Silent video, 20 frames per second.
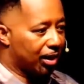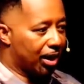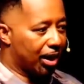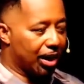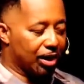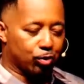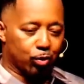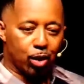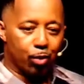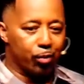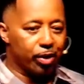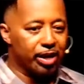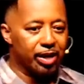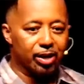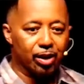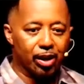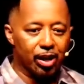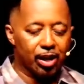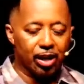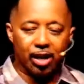And that's why we need
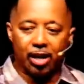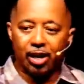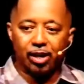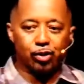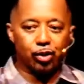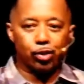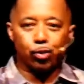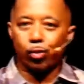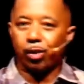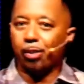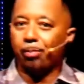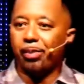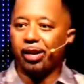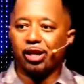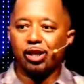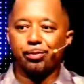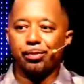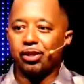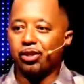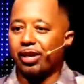to, that's, that's one of the
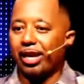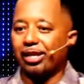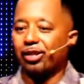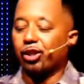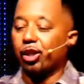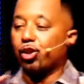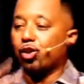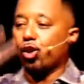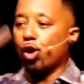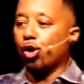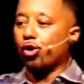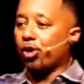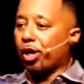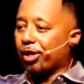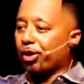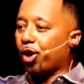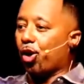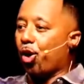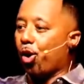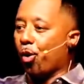biggest mistakes the church
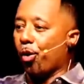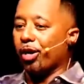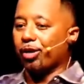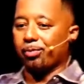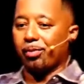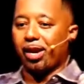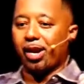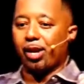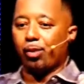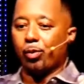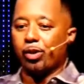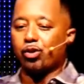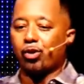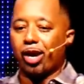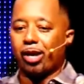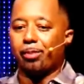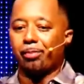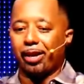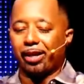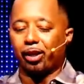as a whole has made. We
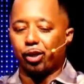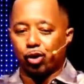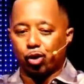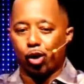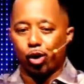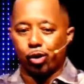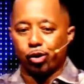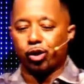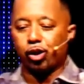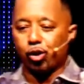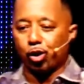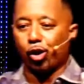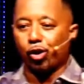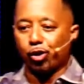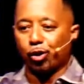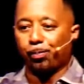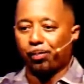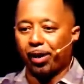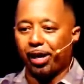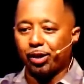tried to make a church, the
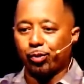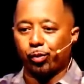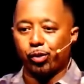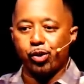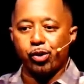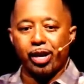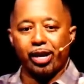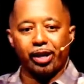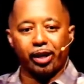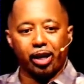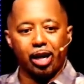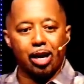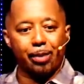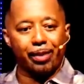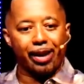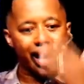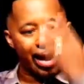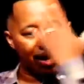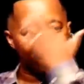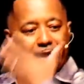church a place where you had to
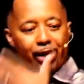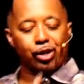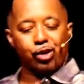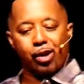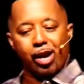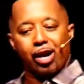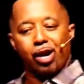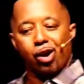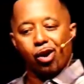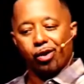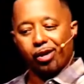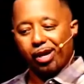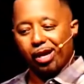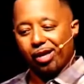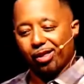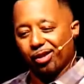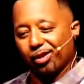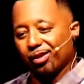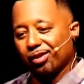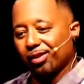come and act like you had it all
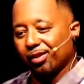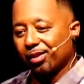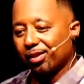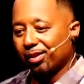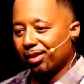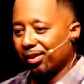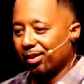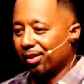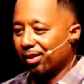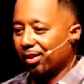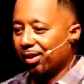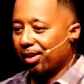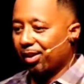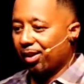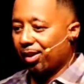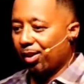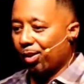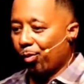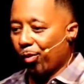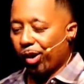together.
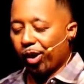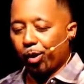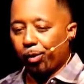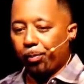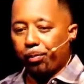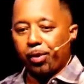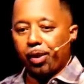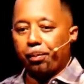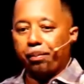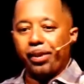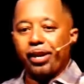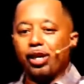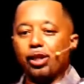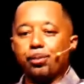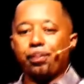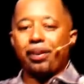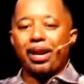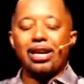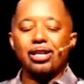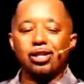One of the, the
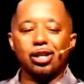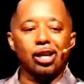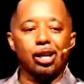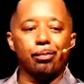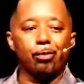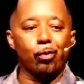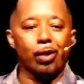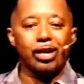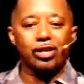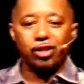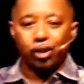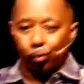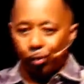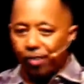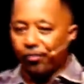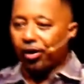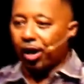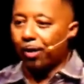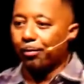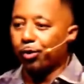biggest places of liberation that
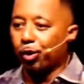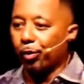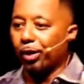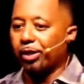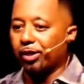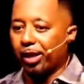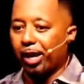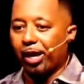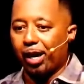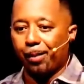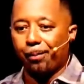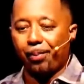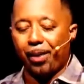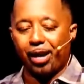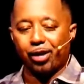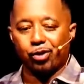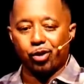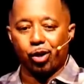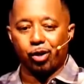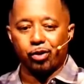we've come to as, at
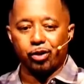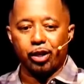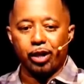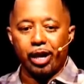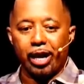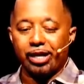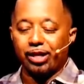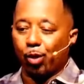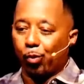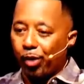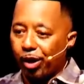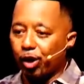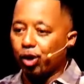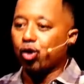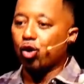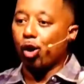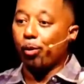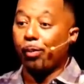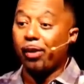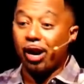Impact Church is that we can
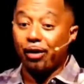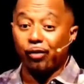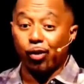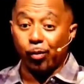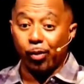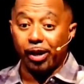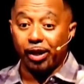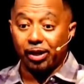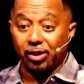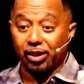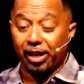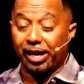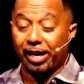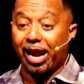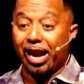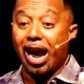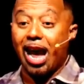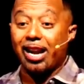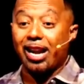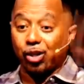show up here every week and say,
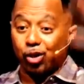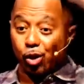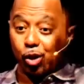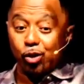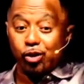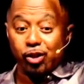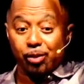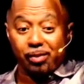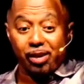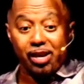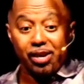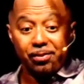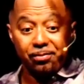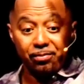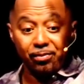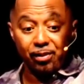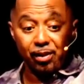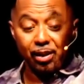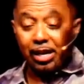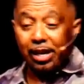God is using me,
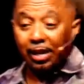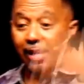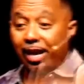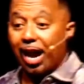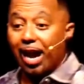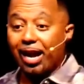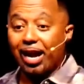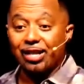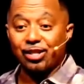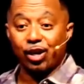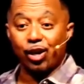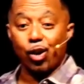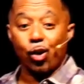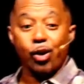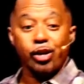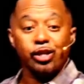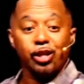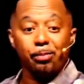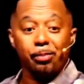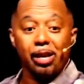God has
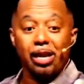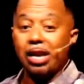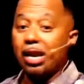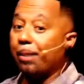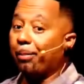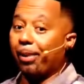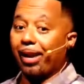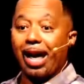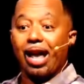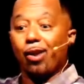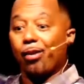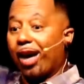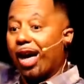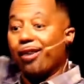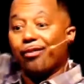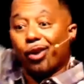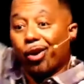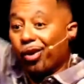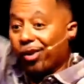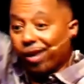anointed me, but I don't
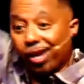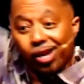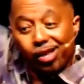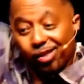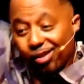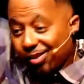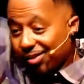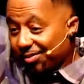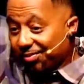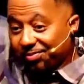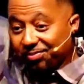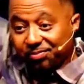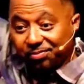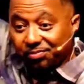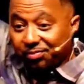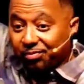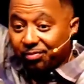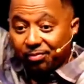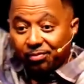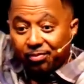have it all together.
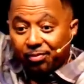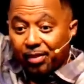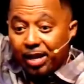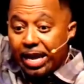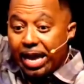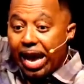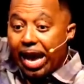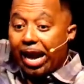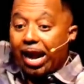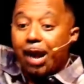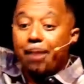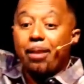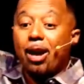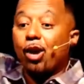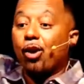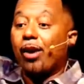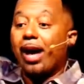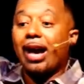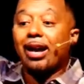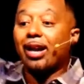And I'm not
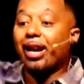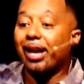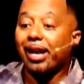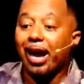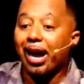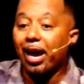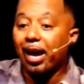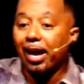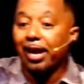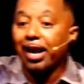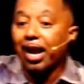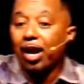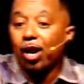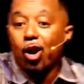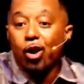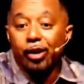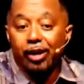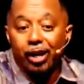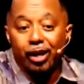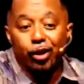going to act like I, I got it
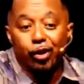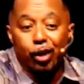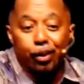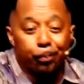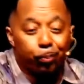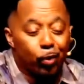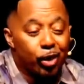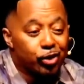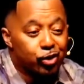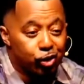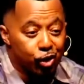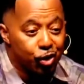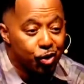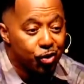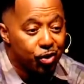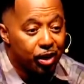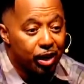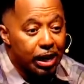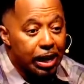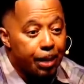all together to impress
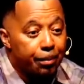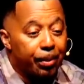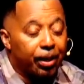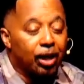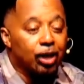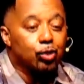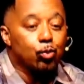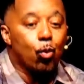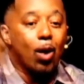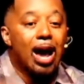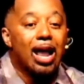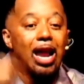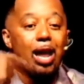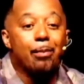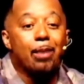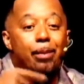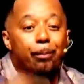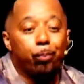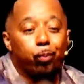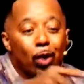you because while
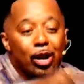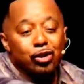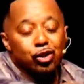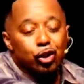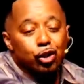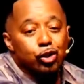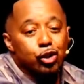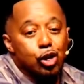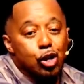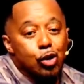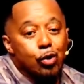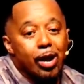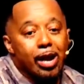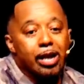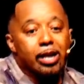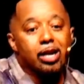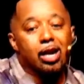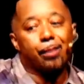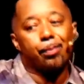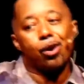I'm impressing you, I
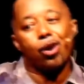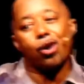end up